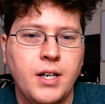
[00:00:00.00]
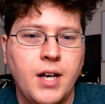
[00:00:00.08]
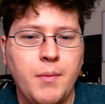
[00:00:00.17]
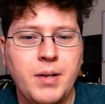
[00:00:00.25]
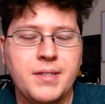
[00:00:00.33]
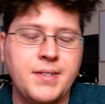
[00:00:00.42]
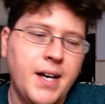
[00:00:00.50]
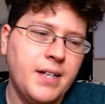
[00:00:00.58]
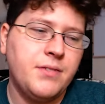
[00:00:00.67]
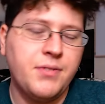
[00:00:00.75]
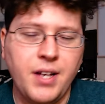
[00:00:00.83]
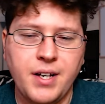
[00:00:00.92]
I mean, it's
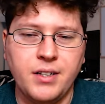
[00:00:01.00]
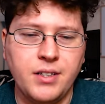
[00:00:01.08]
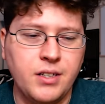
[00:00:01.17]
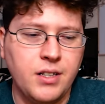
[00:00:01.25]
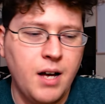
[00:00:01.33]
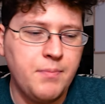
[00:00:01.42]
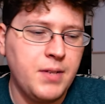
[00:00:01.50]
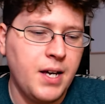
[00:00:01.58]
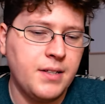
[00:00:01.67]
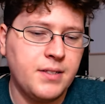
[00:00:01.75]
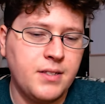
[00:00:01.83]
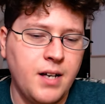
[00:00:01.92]
nice for like a little update
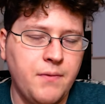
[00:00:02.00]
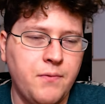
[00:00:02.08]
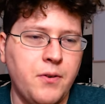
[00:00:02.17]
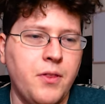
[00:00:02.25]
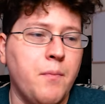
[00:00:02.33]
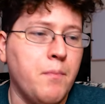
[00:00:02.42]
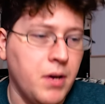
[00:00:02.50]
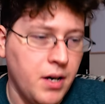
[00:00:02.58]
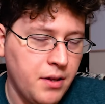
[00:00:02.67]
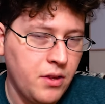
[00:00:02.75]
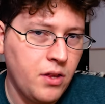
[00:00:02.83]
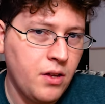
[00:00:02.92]
and stuff for the
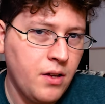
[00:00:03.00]
month,